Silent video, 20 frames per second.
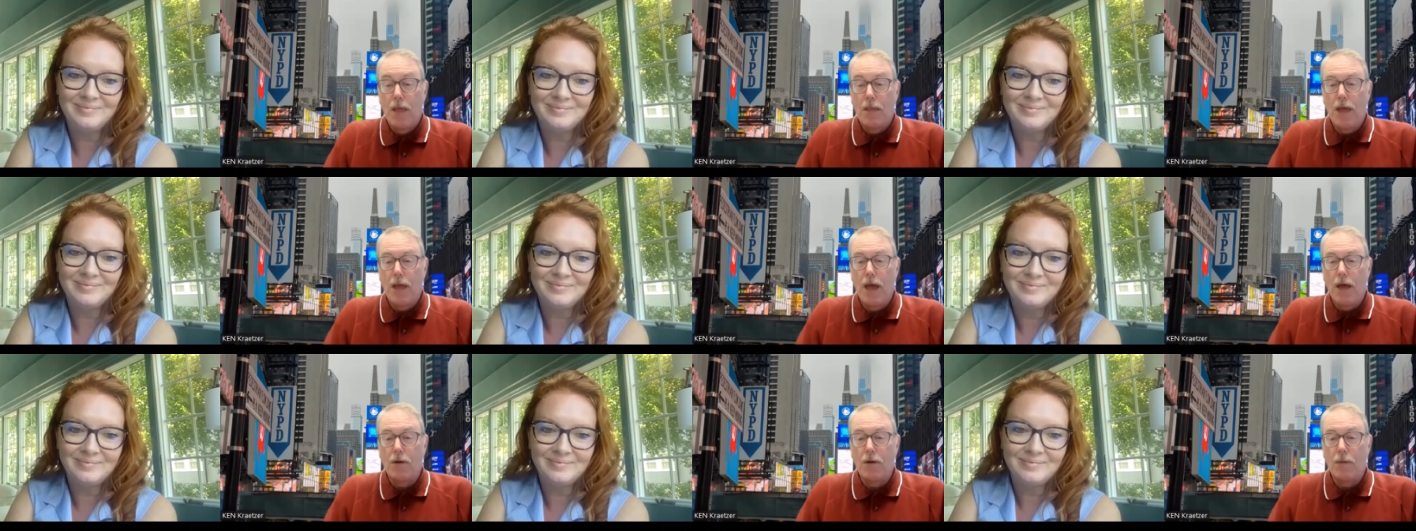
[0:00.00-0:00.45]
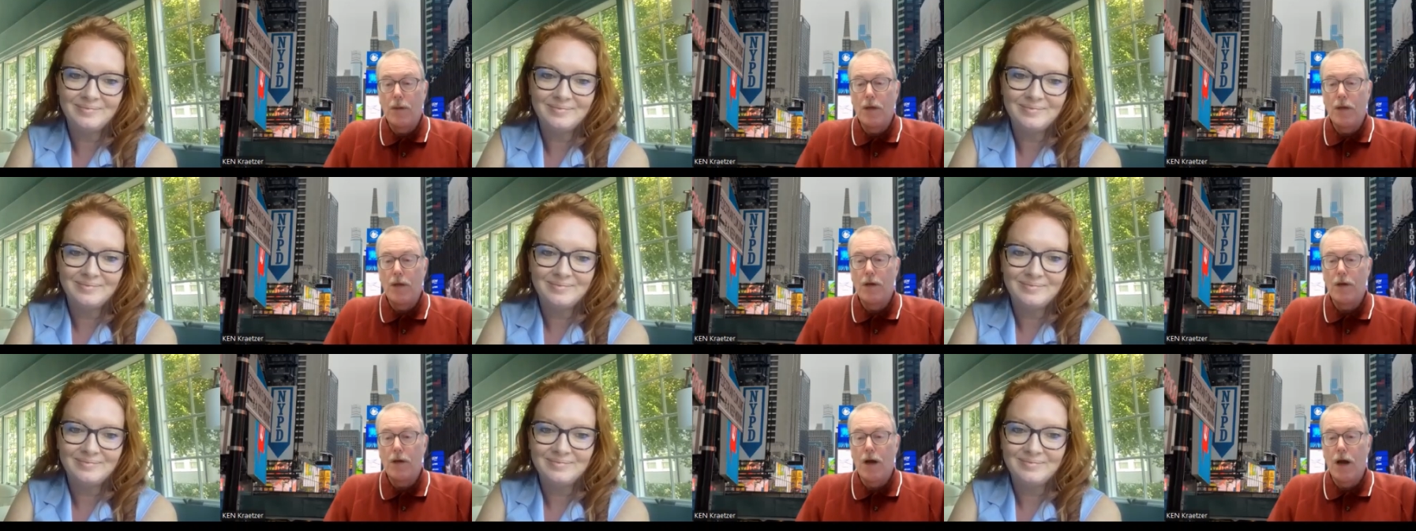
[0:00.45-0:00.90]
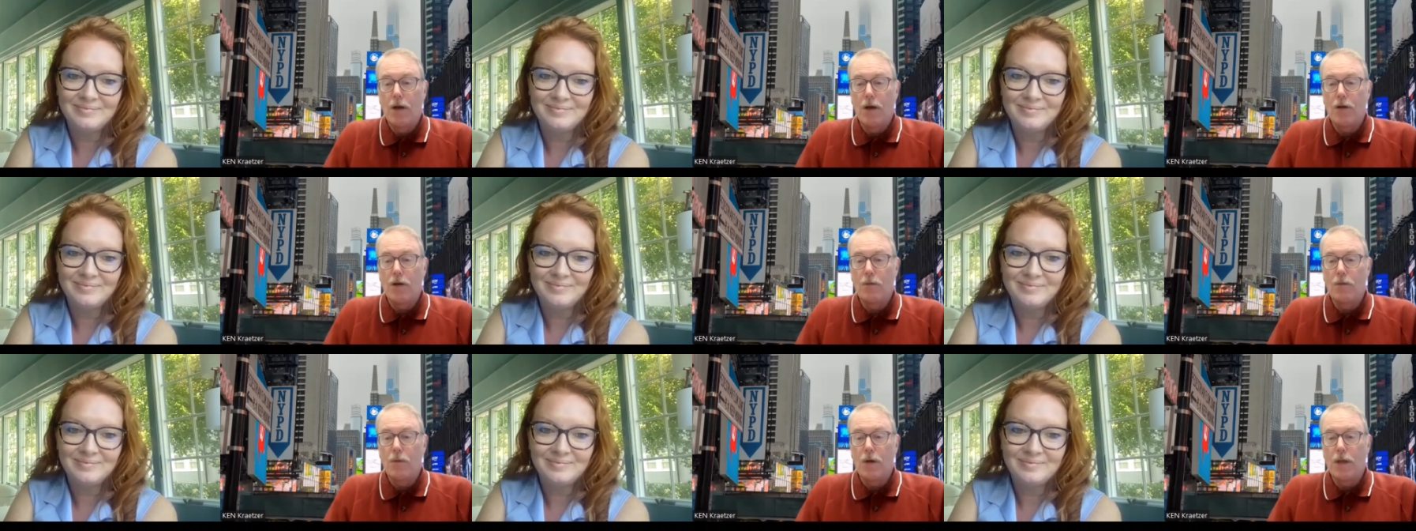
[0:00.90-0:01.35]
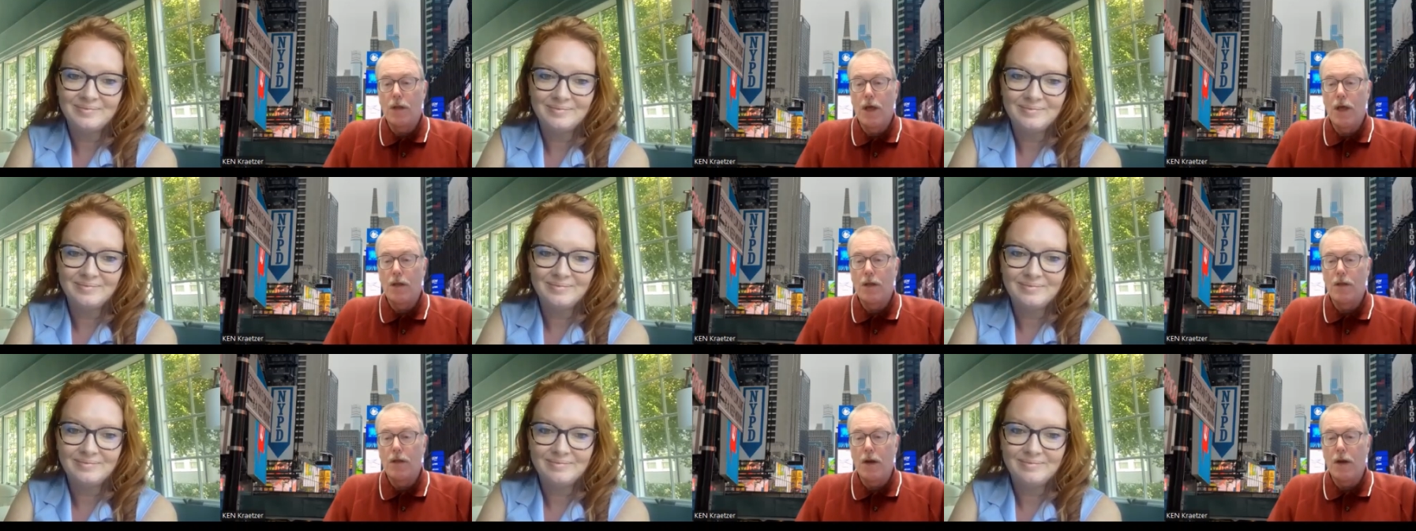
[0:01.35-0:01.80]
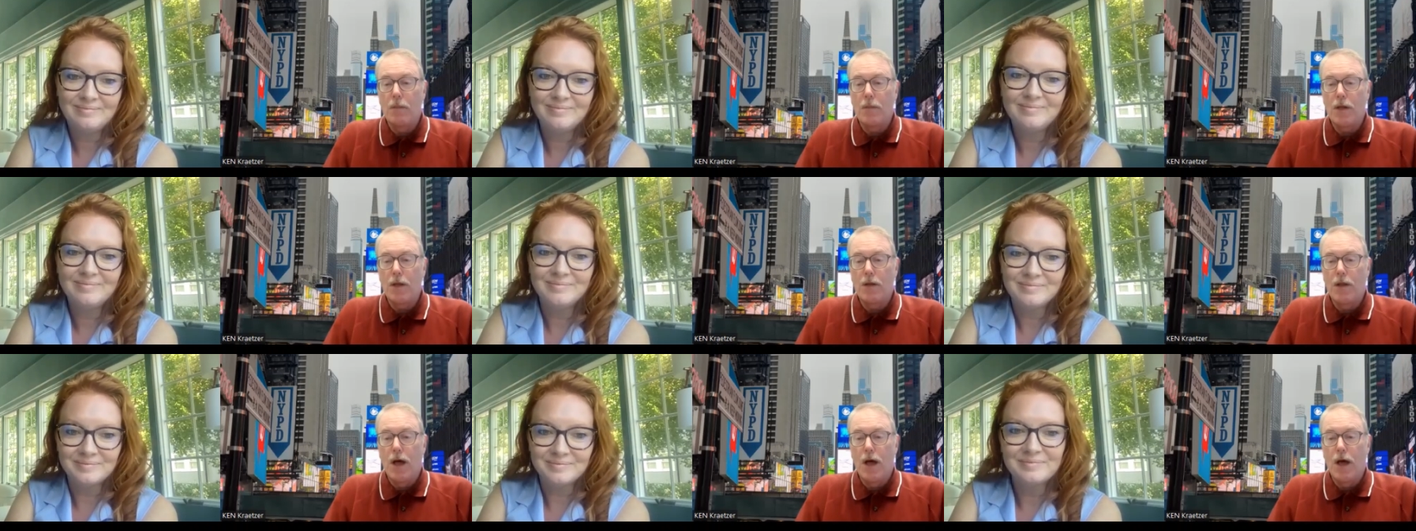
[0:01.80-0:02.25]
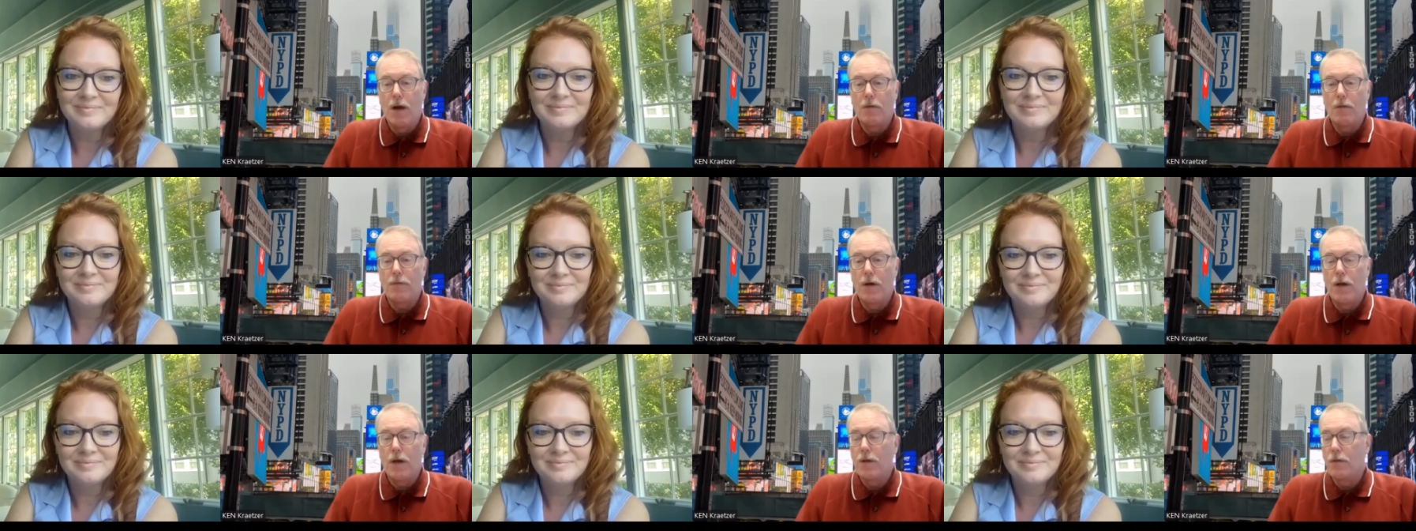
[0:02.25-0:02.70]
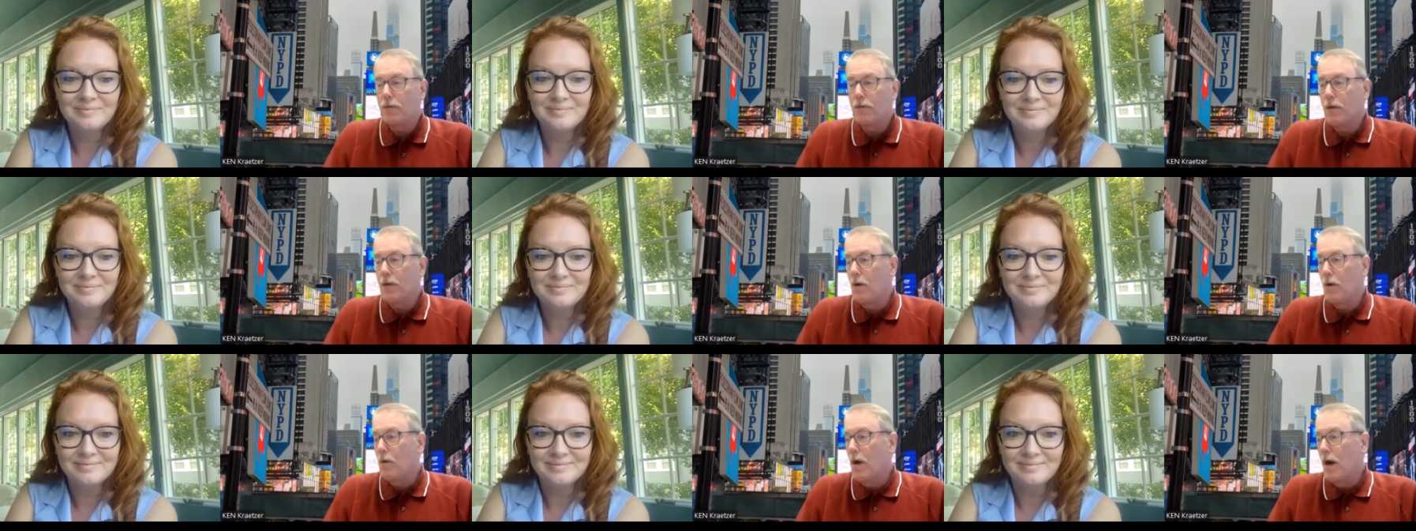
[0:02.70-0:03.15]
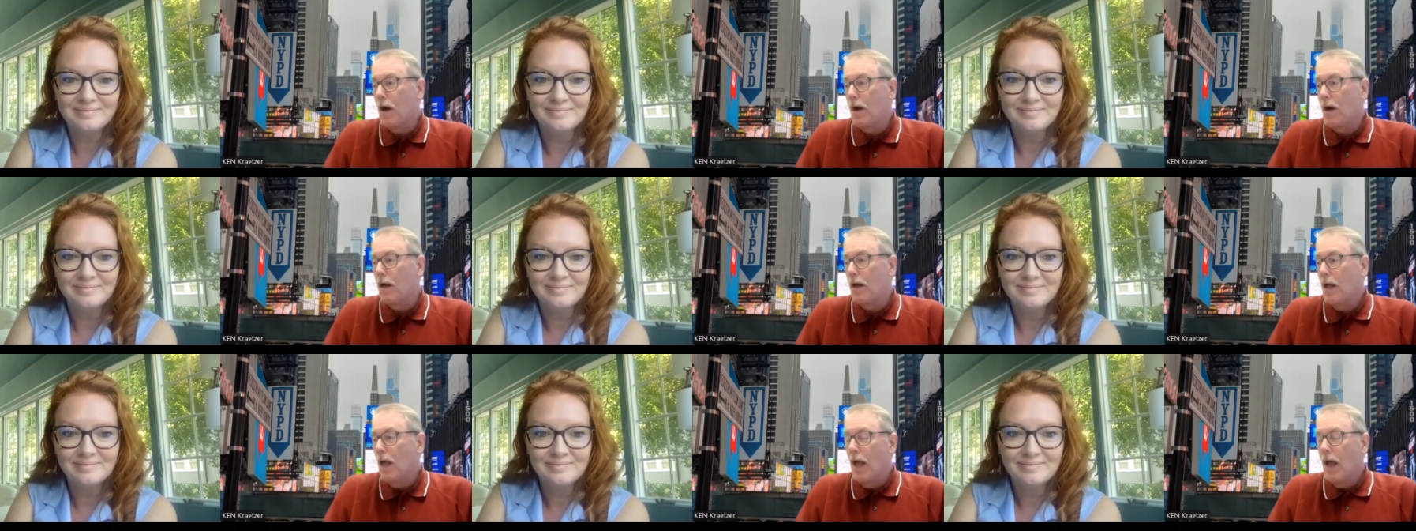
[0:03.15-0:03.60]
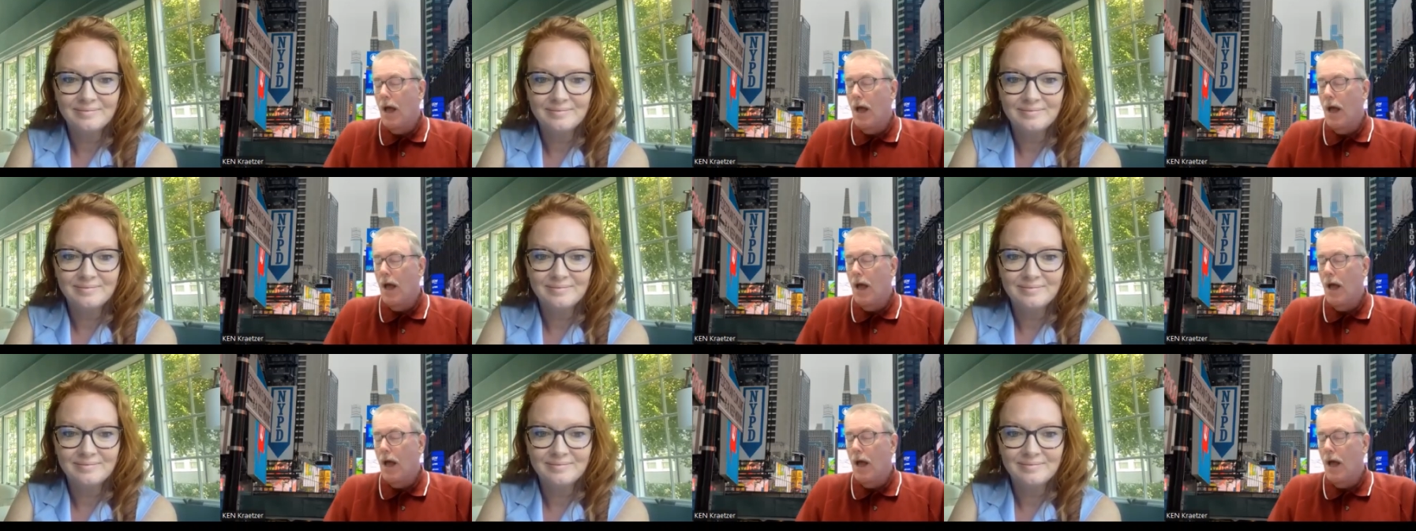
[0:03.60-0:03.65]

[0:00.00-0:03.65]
Speaker 1: That'll be a, good one. That'll, that'll be a lot of fun. So, uh,